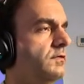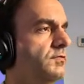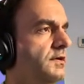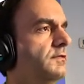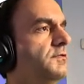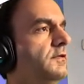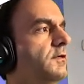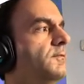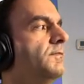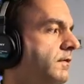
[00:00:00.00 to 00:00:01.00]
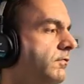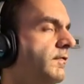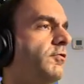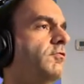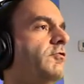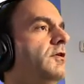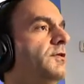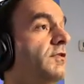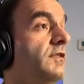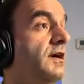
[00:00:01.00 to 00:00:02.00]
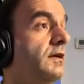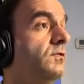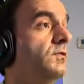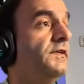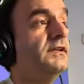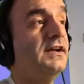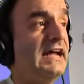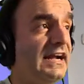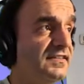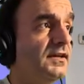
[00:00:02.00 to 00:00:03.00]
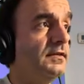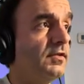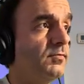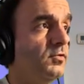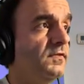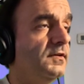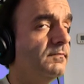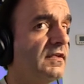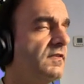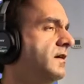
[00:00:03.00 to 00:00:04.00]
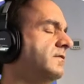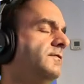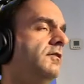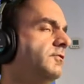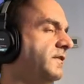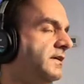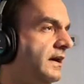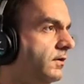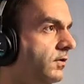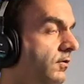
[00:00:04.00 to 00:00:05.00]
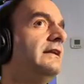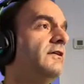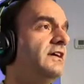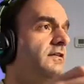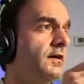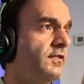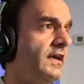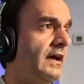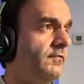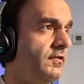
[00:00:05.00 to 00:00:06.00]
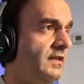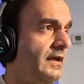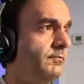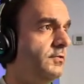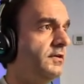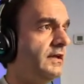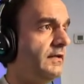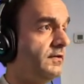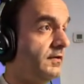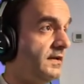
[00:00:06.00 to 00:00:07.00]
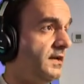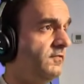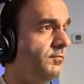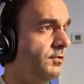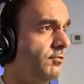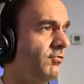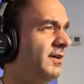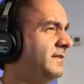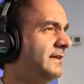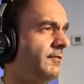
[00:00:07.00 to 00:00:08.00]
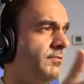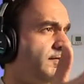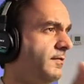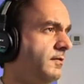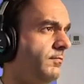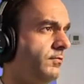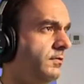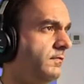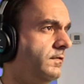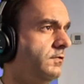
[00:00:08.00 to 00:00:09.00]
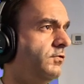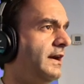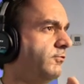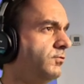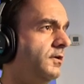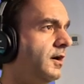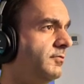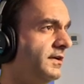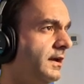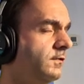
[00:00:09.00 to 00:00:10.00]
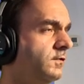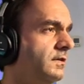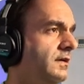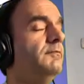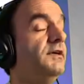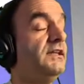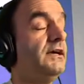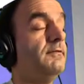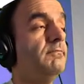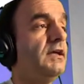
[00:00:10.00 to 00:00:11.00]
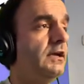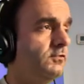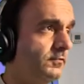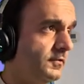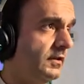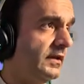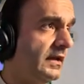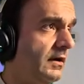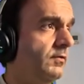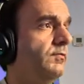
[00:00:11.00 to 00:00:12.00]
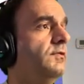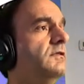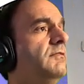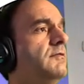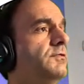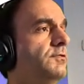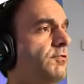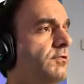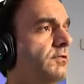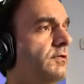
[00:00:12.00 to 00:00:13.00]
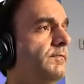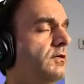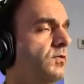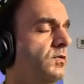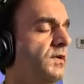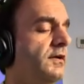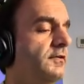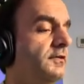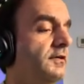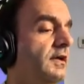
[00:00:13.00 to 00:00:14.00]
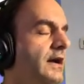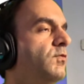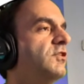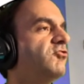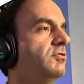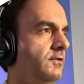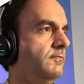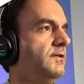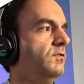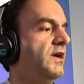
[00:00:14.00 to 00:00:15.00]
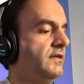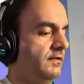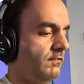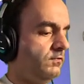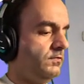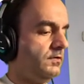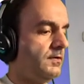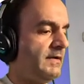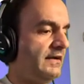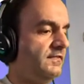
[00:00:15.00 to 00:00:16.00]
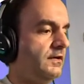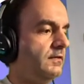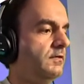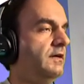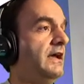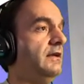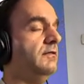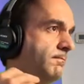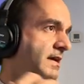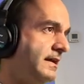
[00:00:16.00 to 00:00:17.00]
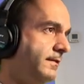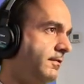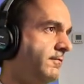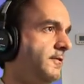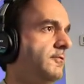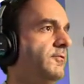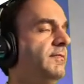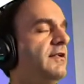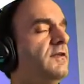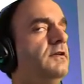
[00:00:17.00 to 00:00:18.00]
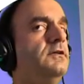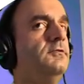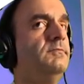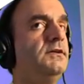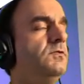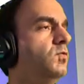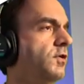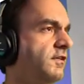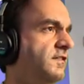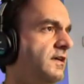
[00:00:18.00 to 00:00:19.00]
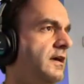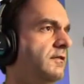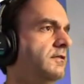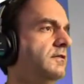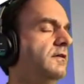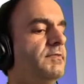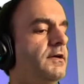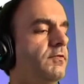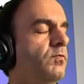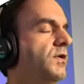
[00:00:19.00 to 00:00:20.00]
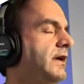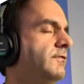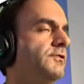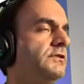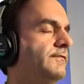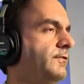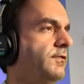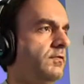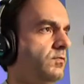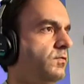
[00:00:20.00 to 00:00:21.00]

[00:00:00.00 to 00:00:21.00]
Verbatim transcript: with Creed 3, though. Sylvester Stallone is not only not acting in this movie, he's not involved with it at all. Now, he does have his name put as an executive producer. I think that's probably some sort of contractual obligation, but he had a major falling out with the main producer, Irwin Winkler. I wish there could be a way that these two could come back together and make this film the best that it could be, work together, because whatever their differences